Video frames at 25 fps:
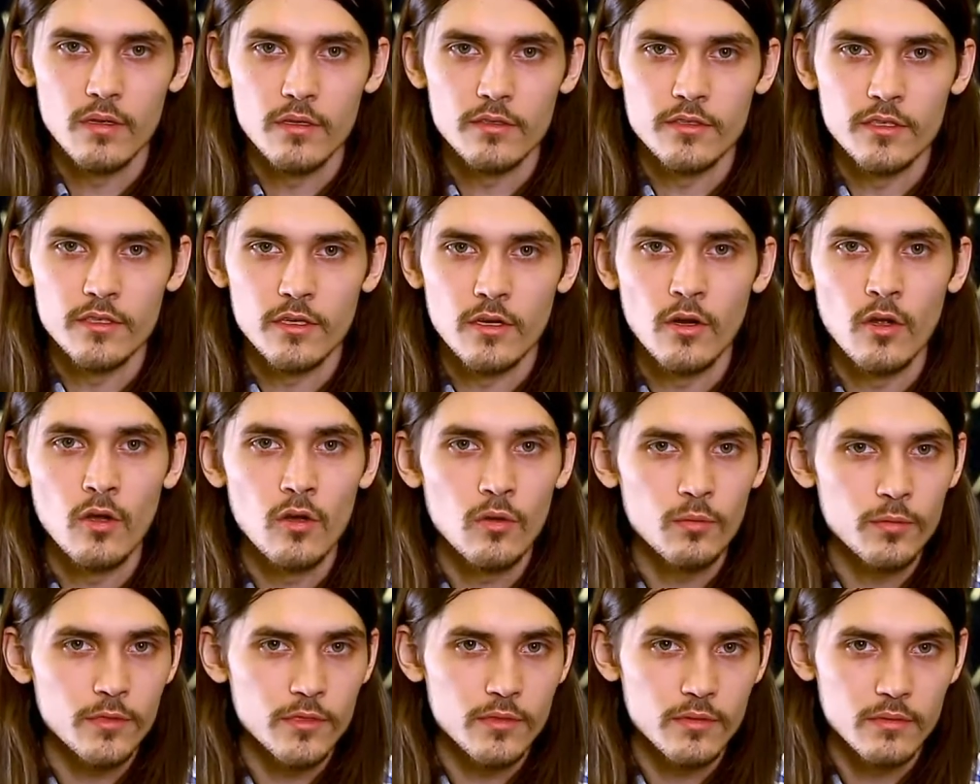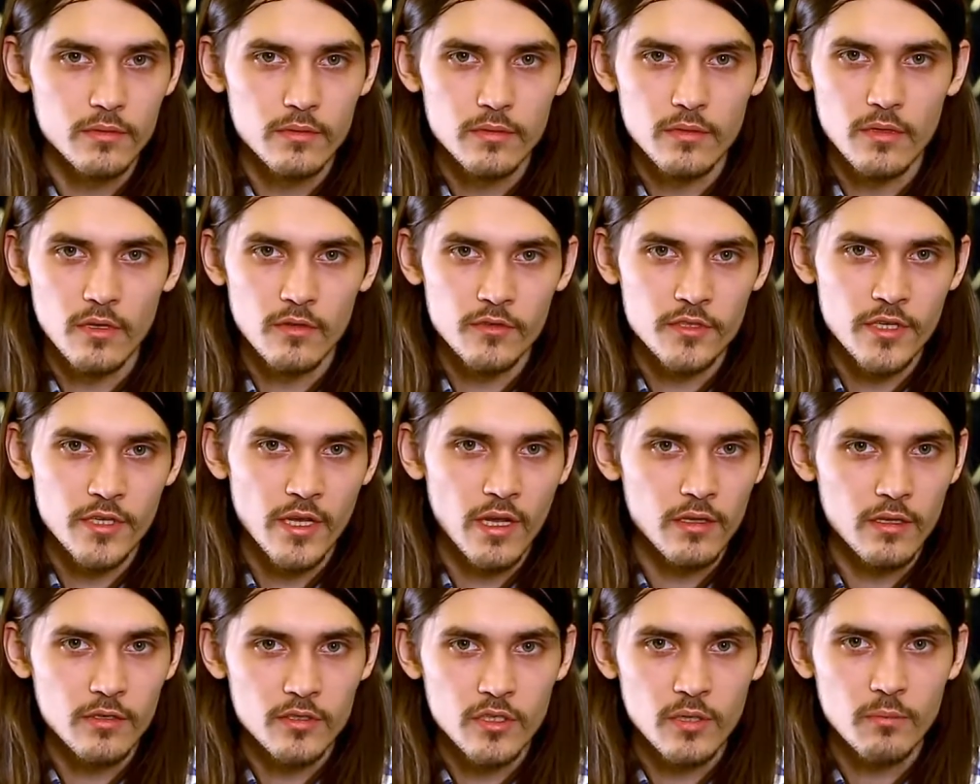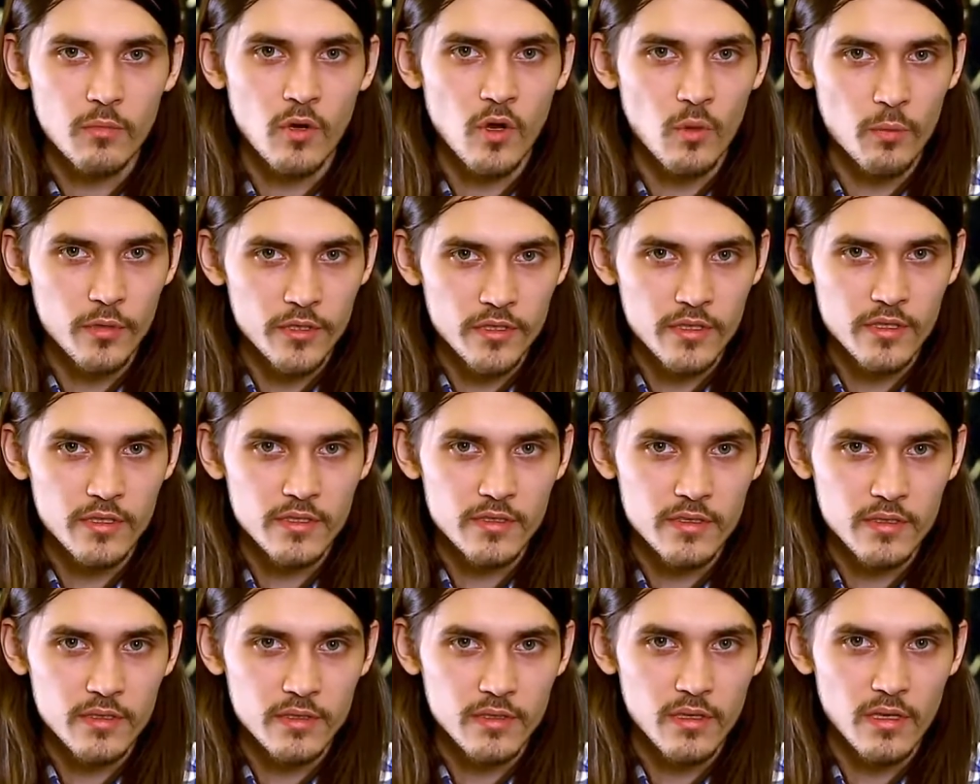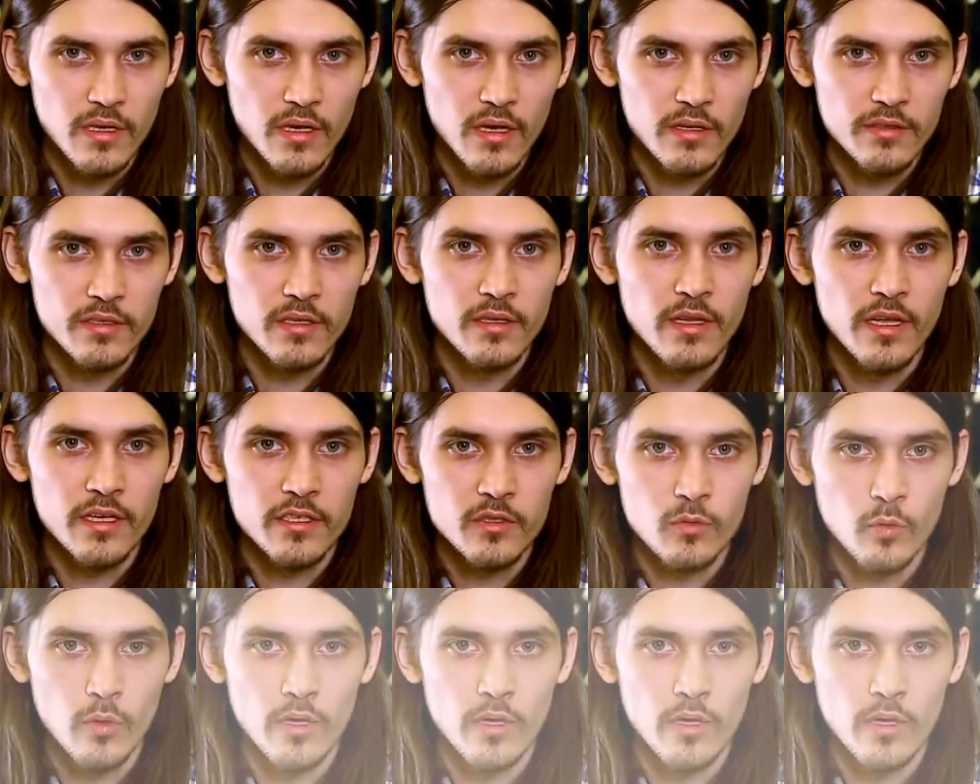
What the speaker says: The groups of diagnostic properties are the next